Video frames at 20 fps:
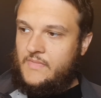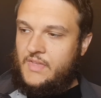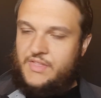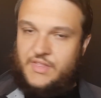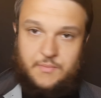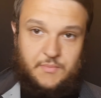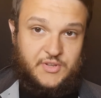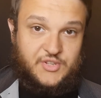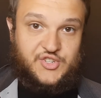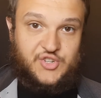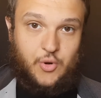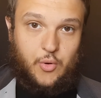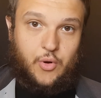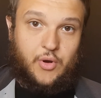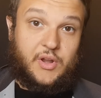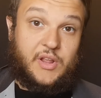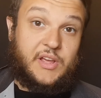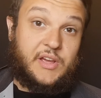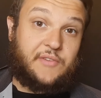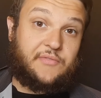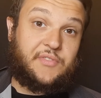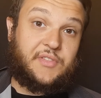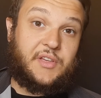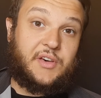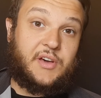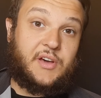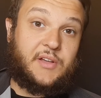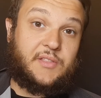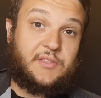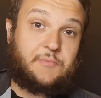the majority of
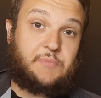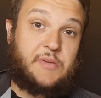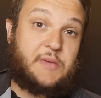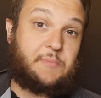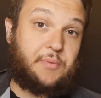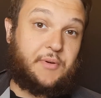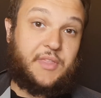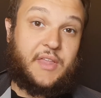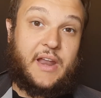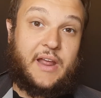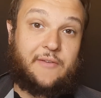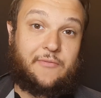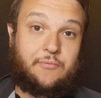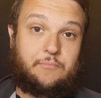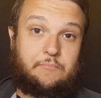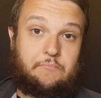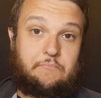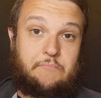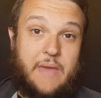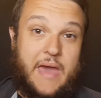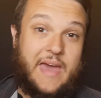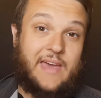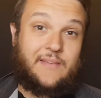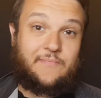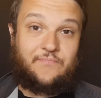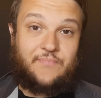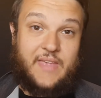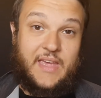the people that I've met